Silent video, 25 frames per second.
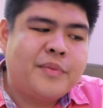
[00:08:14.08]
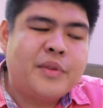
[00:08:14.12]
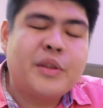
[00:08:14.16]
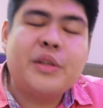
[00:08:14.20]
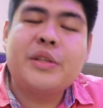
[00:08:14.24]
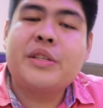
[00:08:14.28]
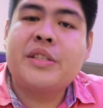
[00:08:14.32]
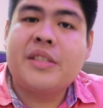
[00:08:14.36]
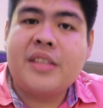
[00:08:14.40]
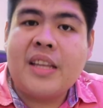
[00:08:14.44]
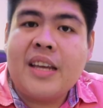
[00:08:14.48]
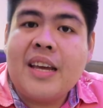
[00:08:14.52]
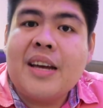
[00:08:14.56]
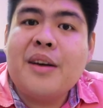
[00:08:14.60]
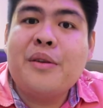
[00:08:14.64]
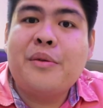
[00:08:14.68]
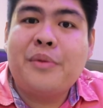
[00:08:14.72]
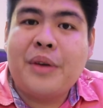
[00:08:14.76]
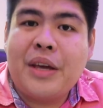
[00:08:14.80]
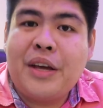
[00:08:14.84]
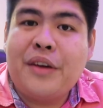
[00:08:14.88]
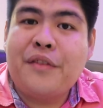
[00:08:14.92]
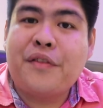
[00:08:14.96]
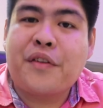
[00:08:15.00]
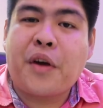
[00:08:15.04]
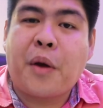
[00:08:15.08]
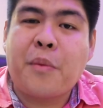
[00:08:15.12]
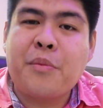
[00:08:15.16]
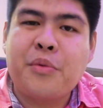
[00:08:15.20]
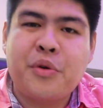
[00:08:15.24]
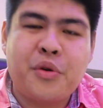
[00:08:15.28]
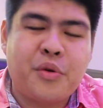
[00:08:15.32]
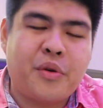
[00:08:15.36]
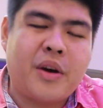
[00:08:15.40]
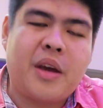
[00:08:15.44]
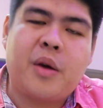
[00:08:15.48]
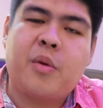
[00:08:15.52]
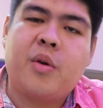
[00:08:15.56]
To stay away from
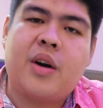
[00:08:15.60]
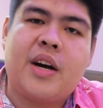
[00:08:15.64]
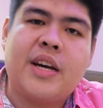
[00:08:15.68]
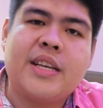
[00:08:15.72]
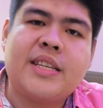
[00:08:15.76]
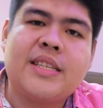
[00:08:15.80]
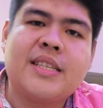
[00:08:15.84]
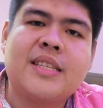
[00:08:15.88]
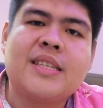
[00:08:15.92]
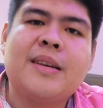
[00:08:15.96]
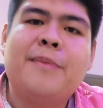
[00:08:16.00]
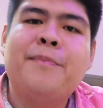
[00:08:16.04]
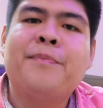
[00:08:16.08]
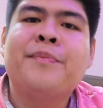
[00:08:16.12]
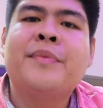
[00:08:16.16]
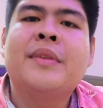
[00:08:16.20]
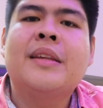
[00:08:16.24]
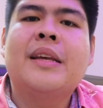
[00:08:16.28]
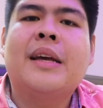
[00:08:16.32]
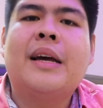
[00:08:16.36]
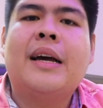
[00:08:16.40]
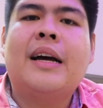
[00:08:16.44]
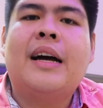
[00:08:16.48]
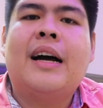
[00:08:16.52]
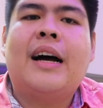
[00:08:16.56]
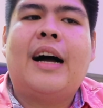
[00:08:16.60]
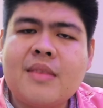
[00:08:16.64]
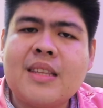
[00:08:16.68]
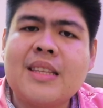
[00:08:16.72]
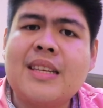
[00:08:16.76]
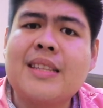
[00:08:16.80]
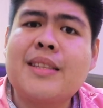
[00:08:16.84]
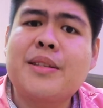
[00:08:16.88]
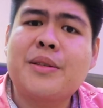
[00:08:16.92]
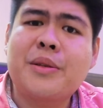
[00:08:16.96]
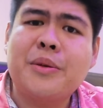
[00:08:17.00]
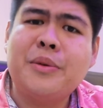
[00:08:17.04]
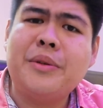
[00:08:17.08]
who I was.
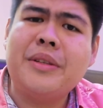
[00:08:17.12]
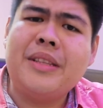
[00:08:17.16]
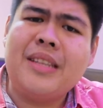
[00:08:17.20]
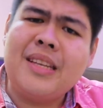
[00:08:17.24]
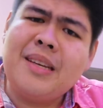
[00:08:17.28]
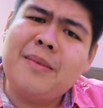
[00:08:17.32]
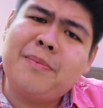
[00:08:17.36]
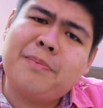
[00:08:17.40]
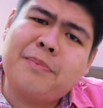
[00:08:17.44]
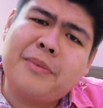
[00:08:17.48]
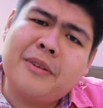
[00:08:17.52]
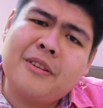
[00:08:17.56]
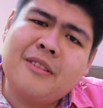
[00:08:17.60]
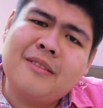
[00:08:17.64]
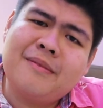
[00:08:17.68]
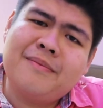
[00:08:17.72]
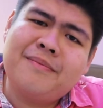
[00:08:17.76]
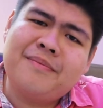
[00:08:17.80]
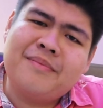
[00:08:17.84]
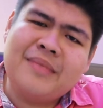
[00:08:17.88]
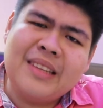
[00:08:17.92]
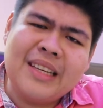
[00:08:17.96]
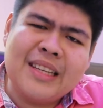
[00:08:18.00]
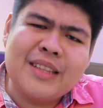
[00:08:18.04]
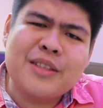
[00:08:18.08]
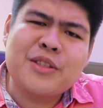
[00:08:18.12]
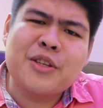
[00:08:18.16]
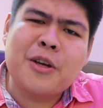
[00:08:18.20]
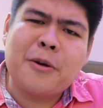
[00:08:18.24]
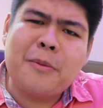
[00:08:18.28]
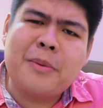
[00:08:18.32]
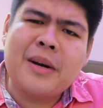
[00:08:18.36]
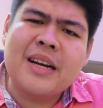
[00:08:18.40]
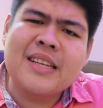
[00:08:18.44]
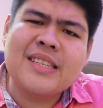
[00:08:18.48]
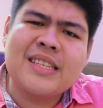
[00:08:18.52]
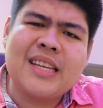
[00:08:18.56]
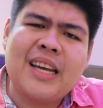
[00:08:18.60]
That's so deep. And
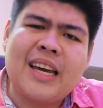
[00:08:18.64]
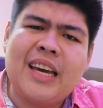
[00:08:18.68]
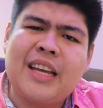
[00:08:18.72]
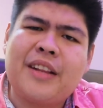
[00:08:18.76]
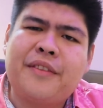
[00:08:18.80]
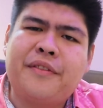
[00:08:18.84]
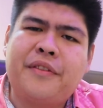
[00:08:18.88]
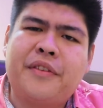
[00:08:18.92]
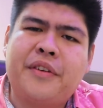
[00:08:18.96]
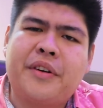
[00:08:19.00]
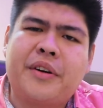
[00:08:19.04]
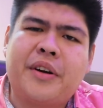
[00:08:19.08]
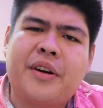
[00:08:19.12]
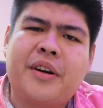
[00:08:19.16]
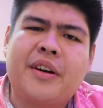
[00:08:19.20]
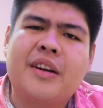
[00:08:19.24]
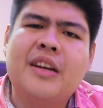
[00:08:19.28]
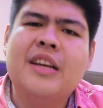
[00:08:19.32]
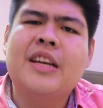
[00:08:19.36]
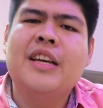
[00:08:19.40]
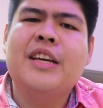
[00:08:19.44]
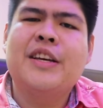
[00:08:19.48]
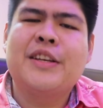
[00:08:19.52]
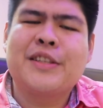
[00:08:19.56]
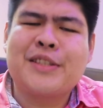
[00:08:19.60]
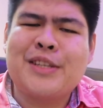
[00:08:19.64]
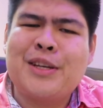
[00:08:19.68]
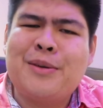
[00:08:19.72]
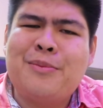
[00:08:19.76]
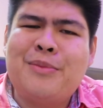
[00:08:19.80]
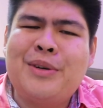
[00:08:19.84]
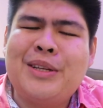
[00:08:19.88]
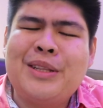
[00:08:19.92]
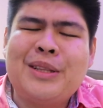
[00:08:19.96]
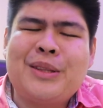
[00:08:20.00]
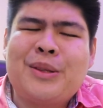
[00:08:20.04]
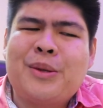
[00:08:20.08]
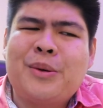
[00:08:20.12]
sobrang sakit for
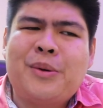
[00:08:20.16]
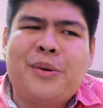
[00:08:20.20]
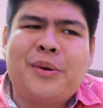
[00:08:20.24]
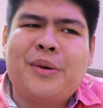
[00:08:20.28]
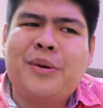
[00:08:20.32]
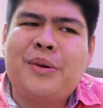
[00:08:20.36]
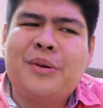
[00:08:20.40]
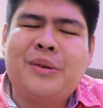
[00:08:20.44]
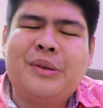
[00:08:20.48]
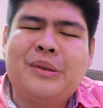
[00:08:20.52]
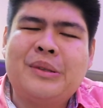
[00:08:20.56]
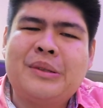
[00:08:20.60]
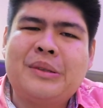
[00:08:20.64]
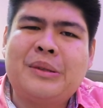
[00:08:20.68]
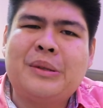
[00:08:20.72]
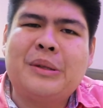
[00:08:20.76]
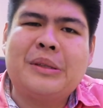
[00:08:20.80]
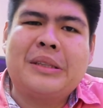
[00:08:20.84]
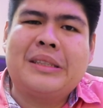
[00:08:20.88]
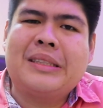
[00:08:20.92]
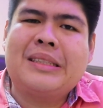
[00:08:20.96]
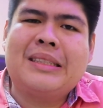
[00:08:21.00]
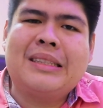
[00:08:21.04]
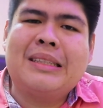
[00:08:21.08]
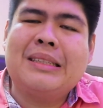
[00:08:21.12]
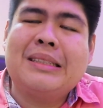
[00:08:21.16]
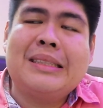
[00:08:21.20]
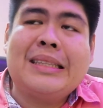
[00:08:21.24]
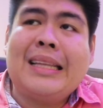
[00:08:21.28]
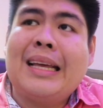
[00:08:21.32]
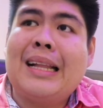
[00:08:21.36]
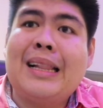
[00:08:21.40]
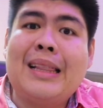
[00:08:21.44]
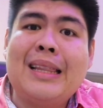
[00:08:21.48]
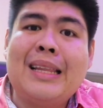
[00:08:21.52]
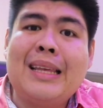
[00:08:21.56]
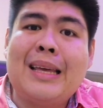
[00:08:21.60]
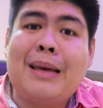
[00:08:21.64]
someone to
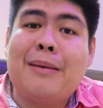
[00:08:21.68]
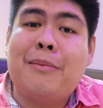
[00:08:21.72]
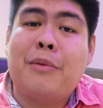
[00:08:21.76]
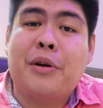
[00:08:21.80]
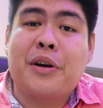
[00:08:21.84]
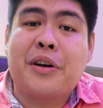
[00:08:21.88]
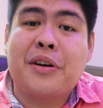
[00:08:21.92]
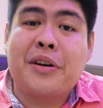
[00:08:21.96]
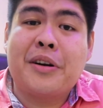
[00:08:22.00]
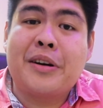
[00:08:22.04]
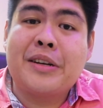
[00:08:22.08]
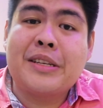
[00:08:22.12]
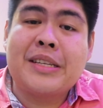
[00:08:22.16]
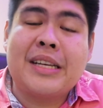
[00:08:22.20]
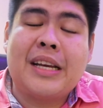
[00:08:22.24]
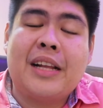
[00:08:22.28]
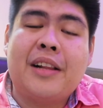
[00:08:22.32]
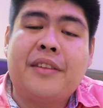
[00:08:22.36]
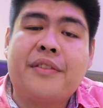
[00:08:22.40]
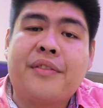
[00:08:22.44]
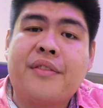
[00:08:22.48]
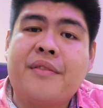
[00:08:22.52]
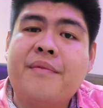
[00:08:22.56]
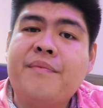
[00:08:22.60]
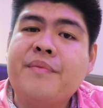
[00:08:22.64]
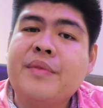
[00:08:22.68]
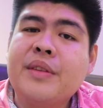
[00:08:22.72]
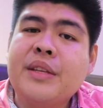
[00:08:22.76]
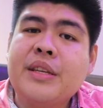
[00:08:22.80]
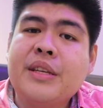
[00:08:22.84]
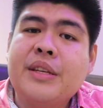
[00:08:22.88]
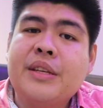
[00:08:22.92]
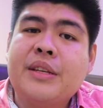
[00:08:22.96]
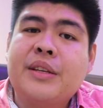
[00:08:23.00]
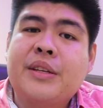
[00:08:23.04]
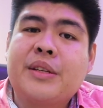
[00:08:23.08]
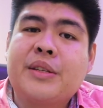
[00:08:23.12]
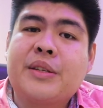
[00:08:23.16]
tell him or herself.
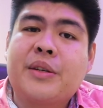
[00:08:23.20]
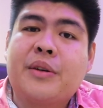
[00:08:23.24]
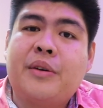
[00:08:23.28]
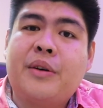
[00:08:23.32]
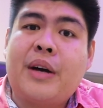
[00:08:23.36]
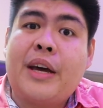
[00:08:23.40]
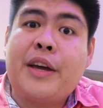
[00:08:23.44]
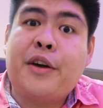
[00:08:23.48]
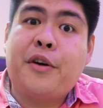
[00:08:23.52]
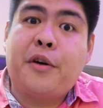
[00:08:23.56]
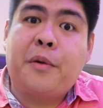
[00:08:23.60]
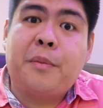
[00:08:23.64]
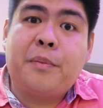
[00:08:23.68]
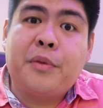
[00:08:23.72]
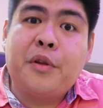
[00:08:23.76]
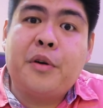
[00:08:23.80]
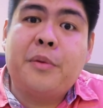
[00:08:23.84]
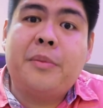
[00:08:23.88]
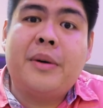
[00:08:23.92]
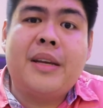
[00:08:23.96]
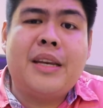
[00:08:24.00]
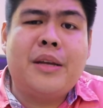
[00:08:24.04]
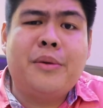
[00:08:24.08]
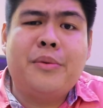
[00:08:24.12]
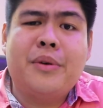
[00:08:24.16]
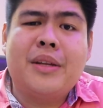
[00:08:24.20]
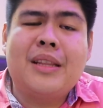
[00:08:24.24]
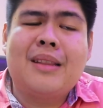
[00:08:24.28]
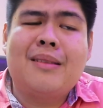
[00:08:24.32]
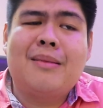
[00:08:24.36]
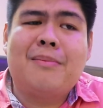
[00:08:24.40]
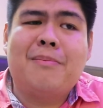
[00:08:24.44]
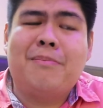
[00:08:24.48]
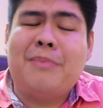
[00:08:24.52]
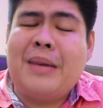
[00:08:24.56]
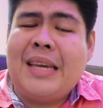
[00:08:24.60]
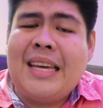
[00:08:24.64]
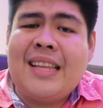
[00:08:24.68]
So I hope nobody would
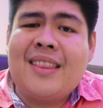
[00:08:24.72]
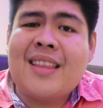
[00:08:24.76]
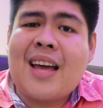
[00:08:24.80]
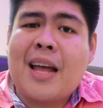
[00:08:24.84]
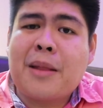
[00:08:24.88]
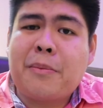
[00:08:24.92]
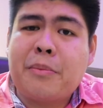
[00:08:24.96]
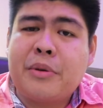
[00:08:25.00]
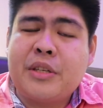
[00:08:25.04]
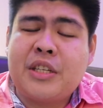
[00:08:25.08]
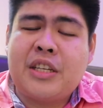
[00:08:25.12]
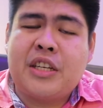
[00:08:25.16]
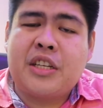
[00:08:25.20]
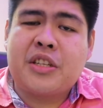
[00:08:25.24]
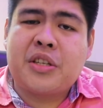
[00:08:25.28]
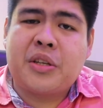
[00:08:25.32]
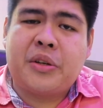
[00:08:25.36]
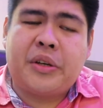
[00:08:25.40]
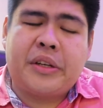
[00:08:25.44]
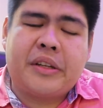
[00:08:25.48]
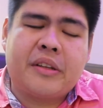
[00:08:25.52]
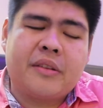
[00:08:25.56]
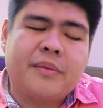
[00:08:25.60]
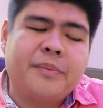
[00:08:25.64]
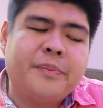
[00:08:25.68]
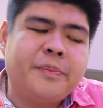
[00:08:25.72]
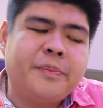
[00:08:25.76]
be in that position.